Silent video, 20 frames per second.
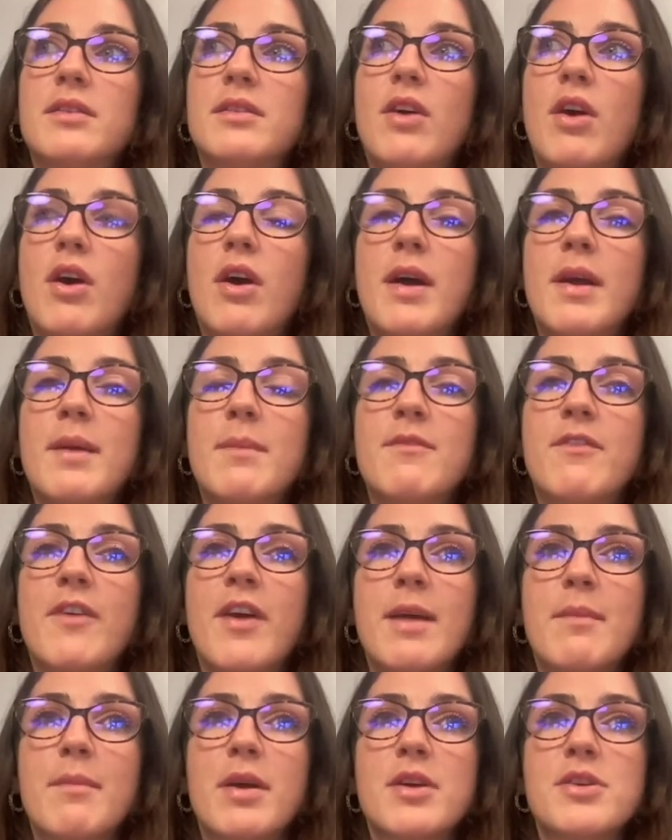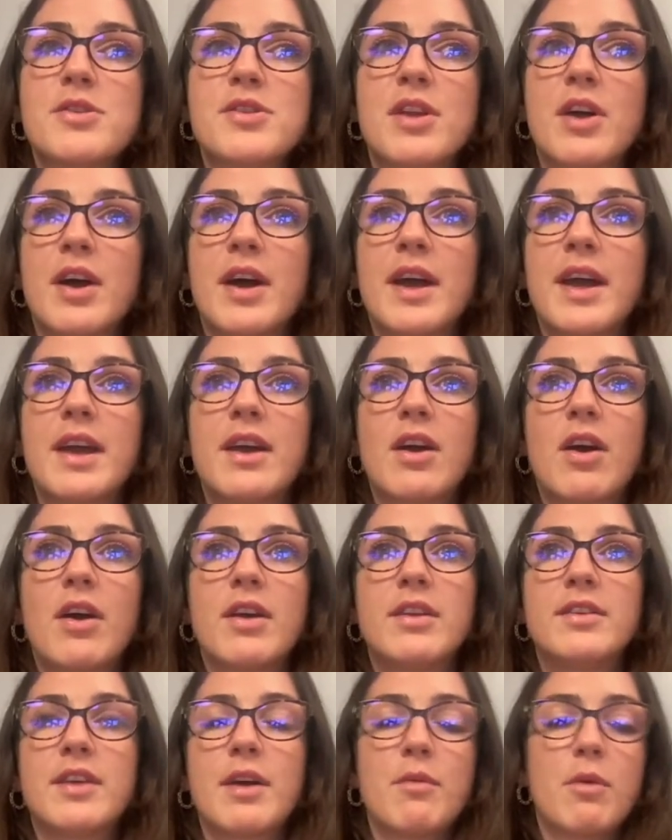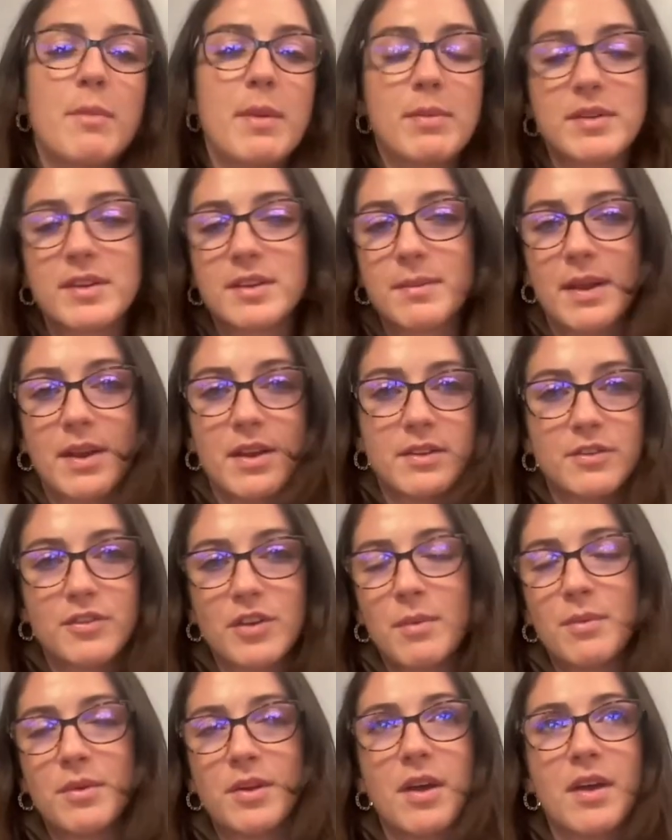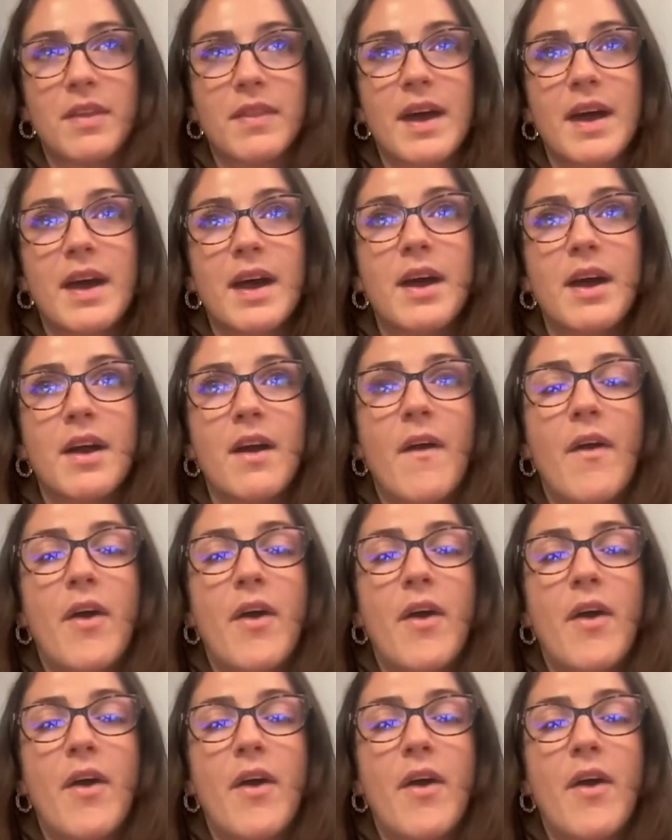I'm very much like I don't want people to spend loads of time doing that.